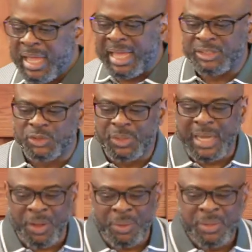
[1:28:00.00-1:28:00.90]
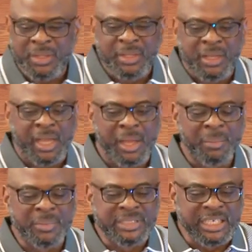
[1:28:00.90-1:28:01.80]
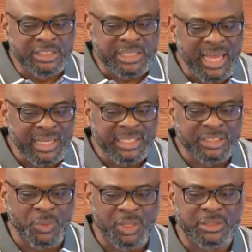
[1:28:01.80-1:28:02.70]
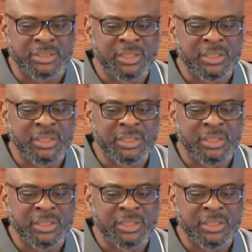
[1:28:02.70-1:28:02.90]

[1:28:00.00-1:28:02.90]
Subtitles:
And so now, the third is what?